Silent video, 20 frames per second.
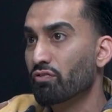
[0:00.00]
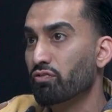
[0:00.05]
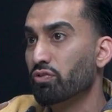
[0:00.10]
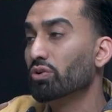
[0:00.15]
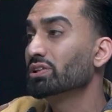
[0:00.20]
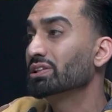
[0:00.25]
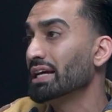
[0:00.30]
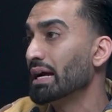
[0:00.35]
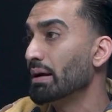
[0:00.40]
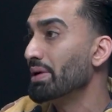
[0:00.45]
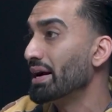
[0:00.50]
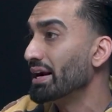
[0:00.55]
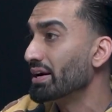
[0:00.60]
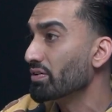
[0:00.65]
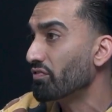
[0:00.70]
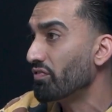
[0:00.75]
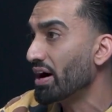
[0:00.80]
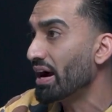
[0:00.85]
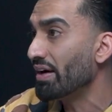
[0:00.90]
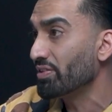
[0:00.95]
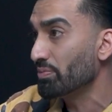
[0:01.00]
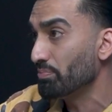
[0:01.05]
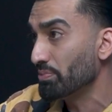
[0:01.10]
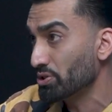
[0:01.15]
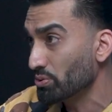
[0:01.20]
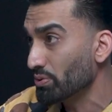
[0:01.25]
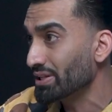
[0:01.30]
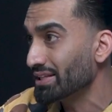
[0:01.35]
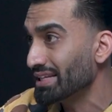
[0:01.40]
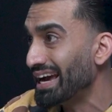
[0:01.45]
Full-time, 9 to 5. He'd be
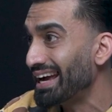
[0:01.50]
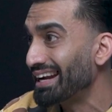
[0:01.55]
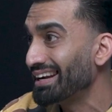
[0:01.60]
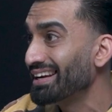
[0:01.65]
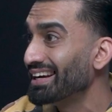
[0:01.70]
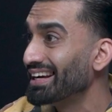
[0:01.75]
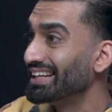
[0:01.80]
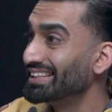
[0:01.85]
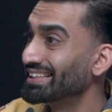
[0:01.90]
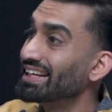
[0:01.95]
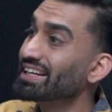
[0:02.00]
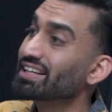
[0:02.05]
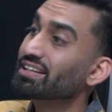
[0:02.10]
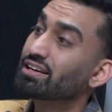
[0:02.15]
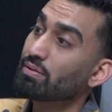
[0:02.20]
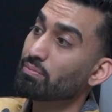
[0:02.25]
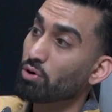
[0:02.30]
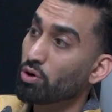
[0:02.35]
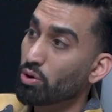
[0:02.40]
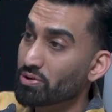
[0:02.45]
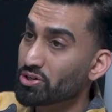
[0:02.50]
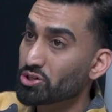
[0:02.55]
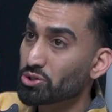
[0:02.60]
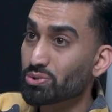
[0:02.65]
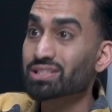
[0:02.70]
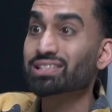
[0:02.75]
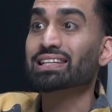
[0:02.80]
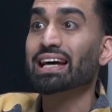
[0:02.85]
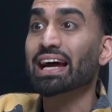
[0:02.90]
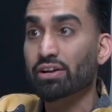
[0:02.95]
doing that. Then he'd come home and do
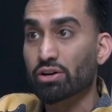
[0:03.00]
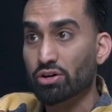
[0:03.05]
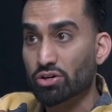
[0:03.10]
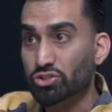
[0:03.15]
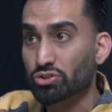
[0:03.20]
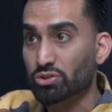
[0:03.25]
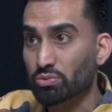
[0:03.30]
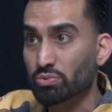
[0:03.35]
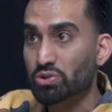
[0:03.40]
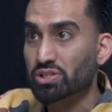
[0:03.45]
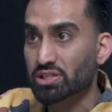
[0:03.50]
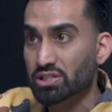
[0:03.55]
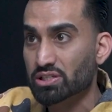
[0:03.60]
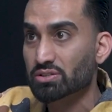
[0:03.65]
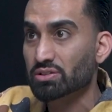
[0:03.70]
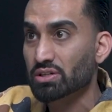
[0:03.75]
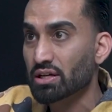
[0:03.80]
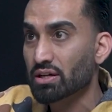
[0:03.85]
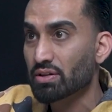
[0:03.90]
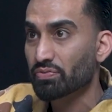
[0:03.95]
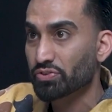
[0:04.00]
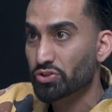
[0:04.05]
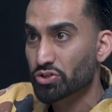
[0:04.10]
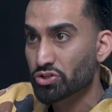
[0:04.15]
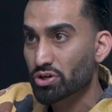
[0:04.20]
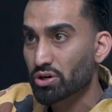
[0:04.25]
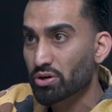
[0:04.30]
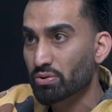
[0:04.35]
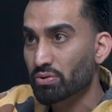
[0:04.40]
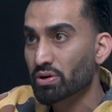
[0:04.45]
a side hustle, which is the
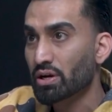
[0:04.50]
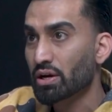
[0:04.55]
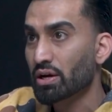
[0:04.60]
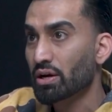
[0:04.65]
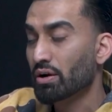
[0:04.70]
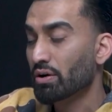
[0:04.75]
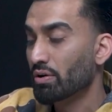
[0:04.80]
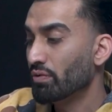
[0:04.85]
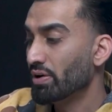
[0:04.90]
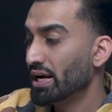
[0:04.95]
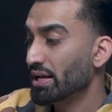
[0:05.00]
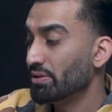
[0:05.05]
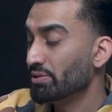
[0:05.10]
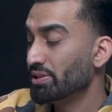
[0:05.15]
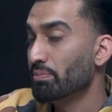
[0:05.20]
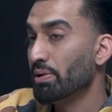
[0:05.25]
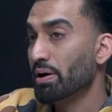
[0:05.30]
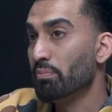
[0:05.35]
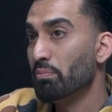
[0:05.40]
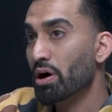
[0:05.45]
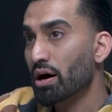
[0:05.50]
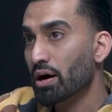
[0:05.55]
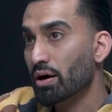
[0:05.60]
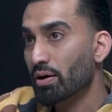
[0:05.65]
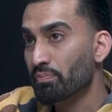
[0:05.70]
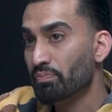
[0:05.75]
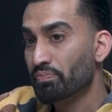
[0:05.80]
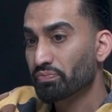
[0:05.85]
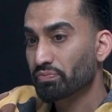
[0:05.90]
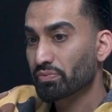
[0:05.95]
show. Right? And then my
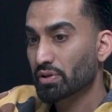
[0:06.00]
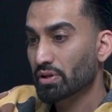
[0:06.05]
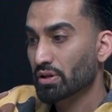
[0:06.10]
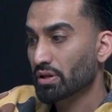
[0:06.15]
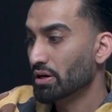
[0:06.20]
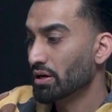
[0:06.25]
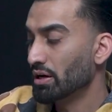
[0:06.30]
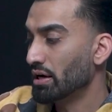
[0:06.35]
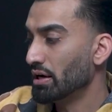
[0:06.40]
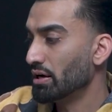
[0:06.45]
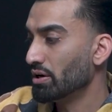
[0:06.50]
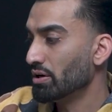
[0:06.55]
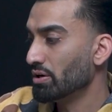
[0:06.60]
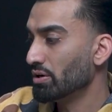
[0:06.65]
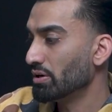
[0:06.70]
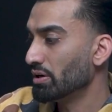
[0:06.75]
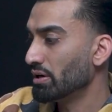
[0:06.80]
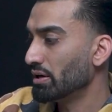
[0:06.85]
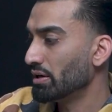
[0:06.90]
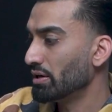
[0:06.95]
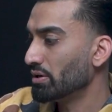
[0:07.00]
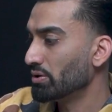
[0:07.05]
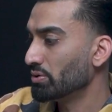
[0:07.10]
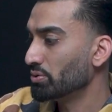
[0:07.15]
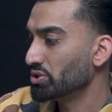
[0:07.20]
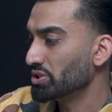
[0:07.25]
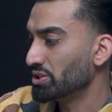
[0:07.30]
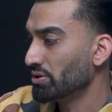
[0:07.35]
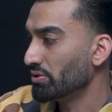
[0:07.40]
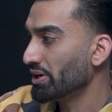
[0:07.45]
mom,
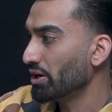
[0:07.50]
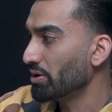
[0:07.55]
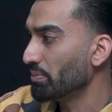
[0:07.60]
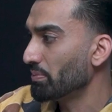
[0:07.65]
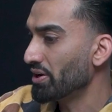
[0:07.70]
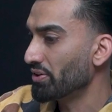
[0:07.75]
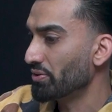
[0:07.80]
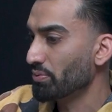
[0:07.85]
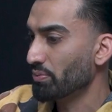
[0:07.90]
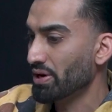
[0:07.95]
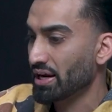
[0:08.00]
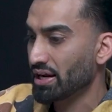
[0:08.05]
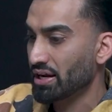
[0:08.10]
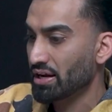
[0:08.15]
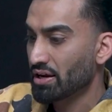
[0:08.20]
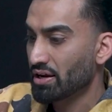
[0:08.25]
who's still here, by the way,